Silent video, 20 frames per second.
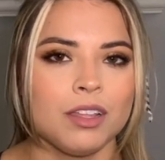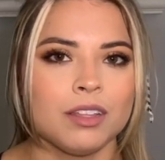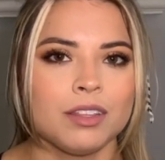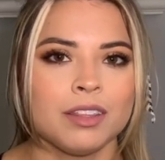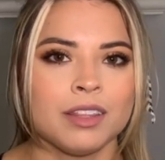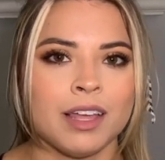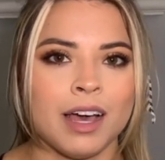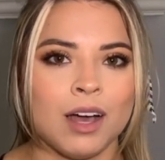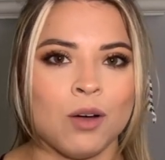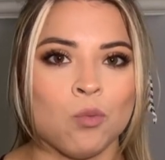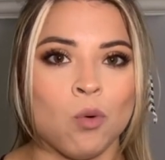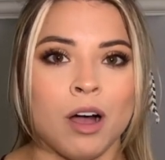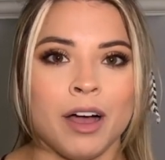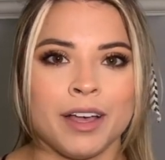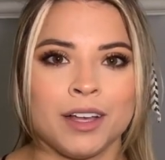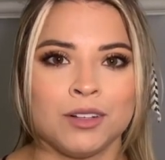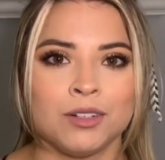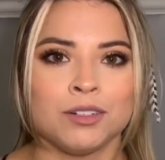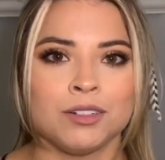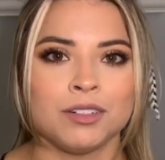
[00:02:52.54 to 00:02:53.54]
that
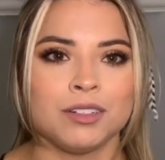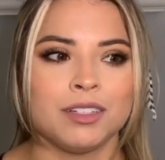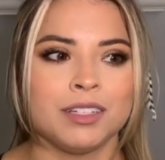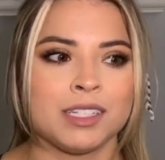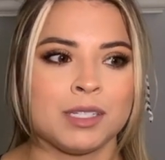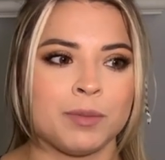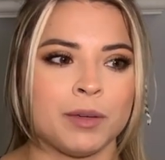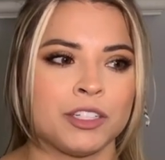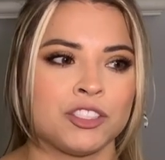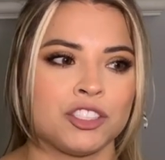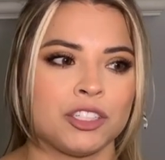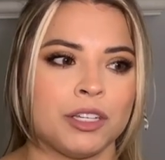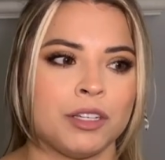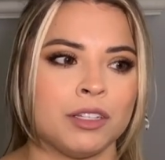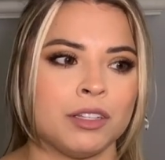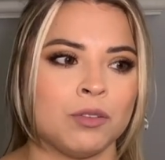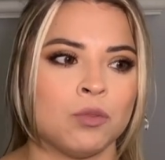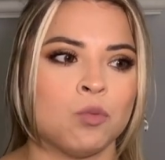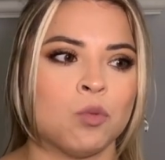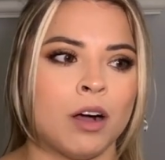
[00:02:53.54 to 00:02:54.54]
especially
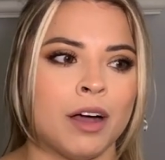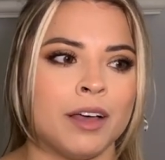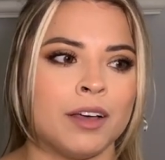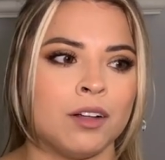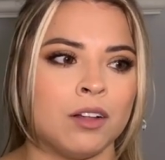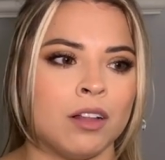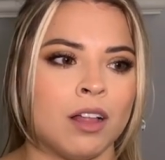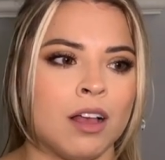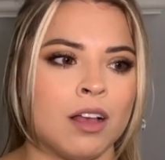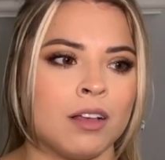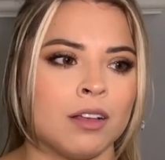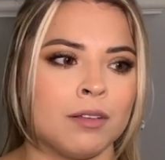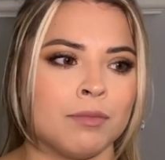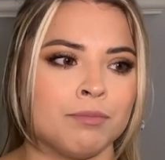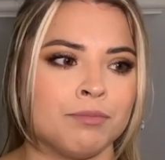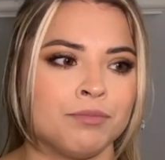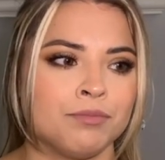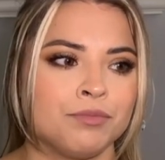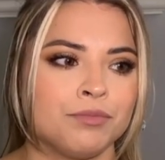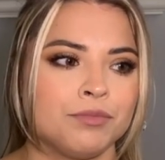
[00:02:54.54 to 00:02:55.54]
while
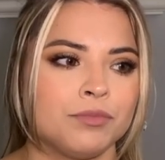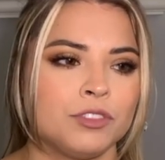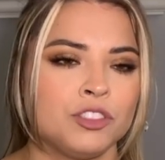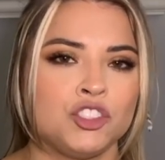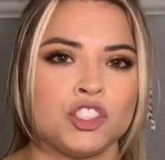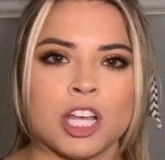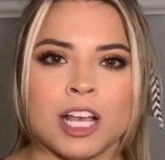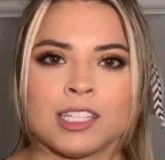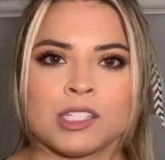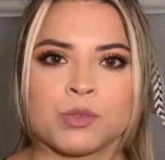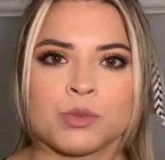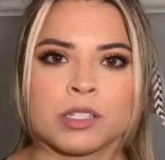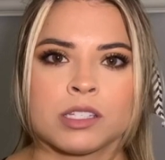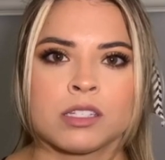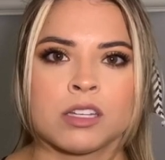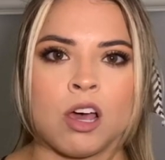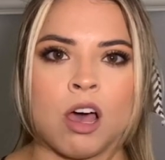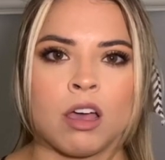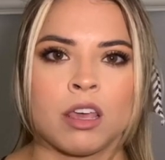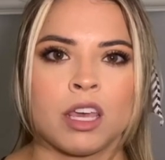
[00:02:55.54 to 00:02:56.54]
Jess was
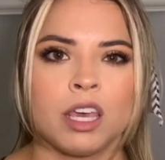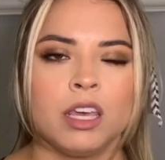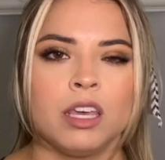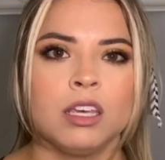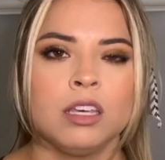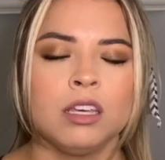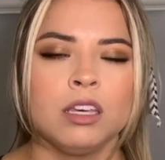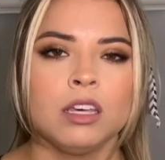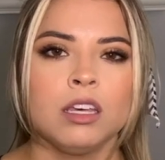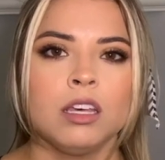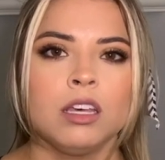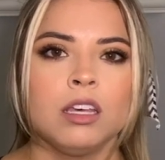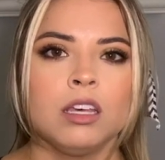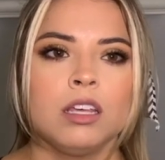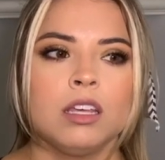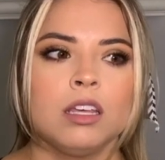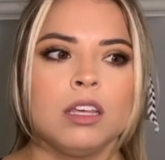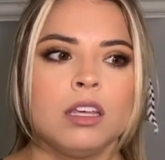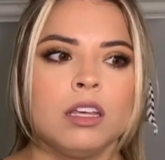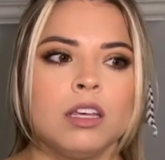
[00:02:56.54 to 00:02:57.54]
talking,
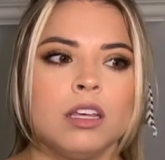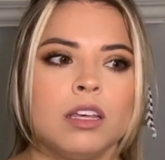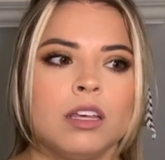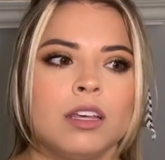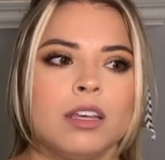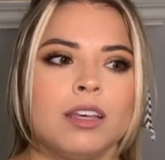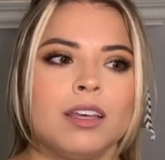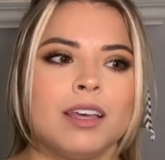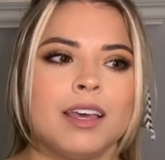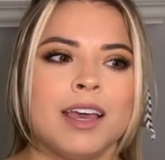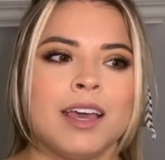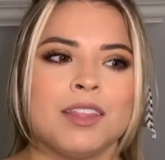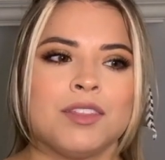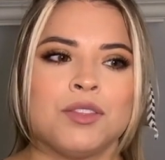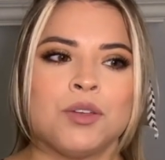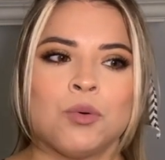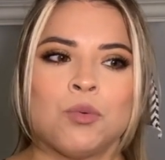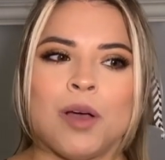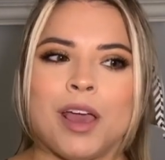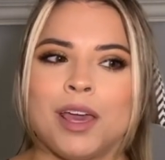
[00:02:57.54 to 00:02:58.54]
and
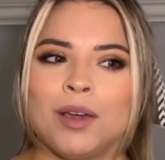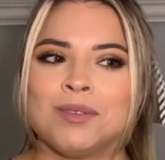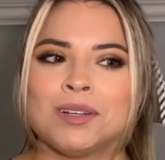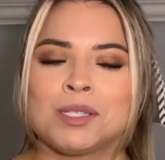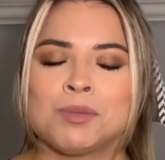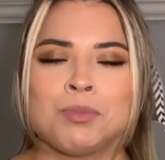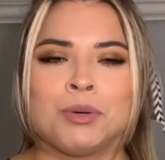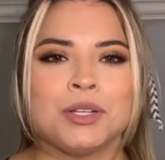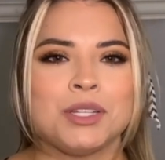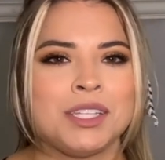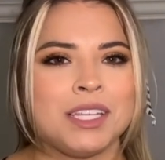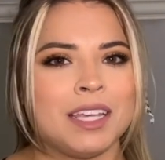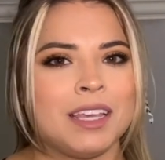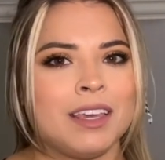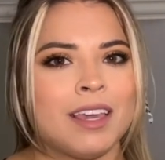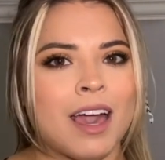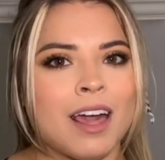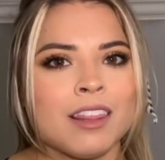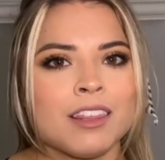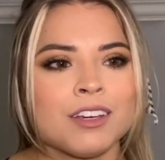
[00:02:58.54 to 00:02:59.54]
the way it was put
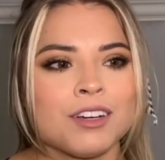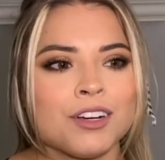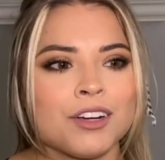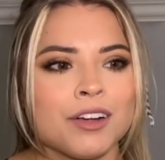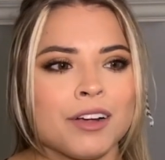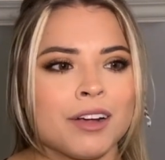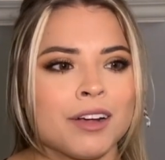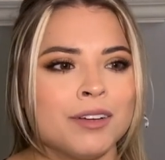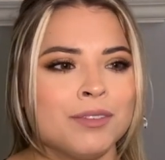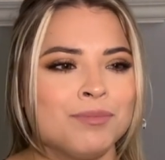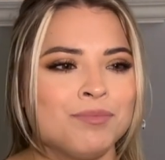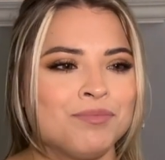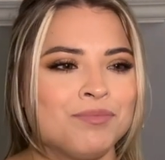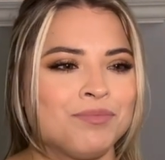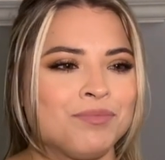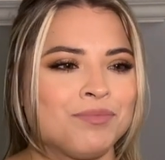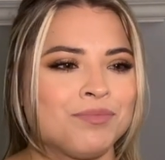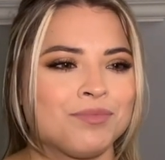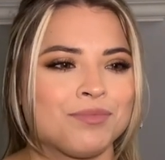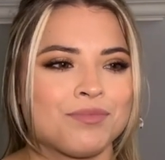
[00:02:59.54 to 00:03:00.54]
together,
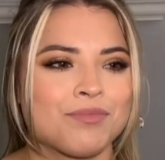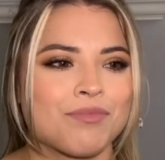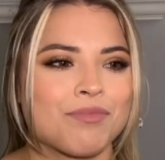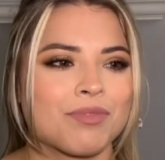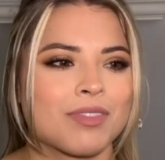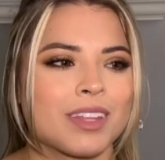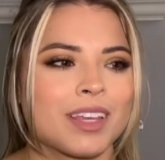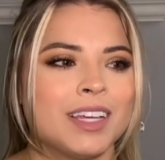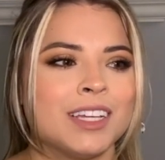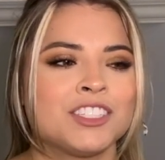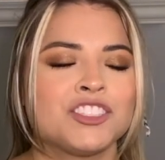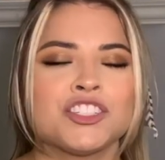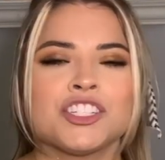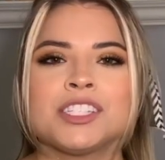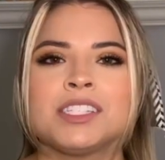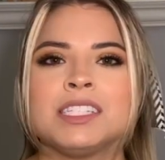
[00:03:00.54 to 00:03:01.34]
it just